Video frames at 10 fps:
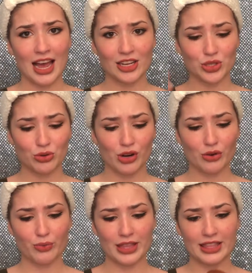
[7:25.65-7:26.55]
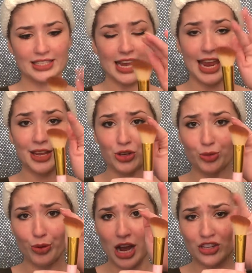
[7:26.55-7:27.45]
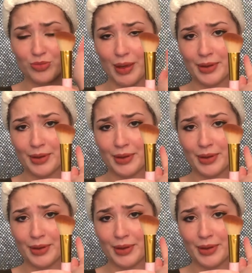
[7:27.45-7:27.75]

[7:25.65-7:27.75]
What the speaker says: contour with this angled brush by